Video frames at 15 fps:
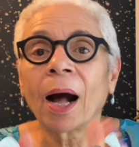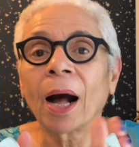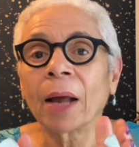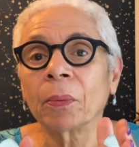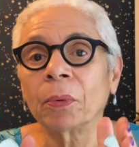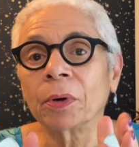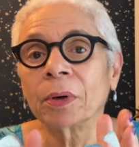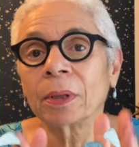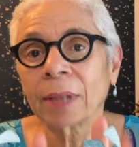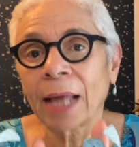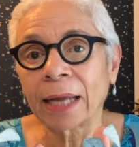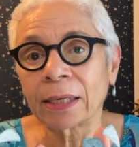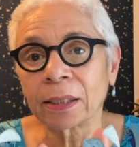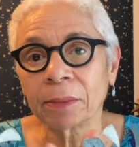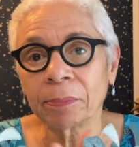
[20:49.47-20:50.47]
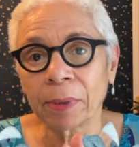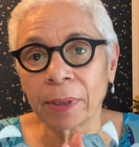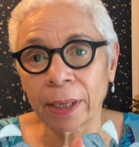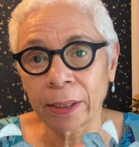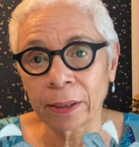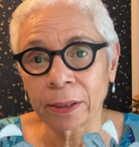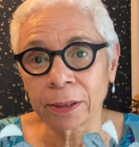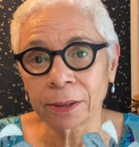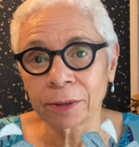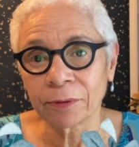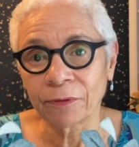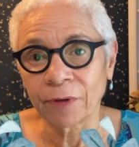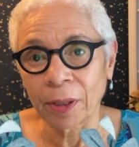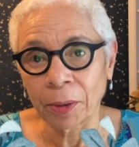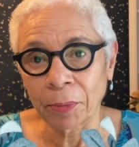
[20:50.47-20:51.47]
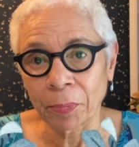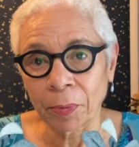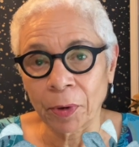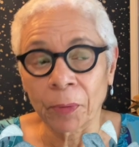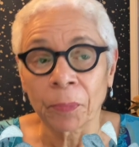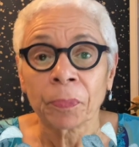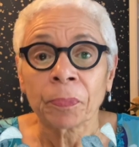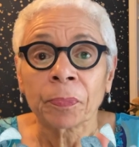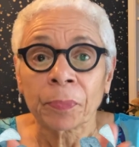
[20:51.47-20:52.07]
I will gladly pay this developer.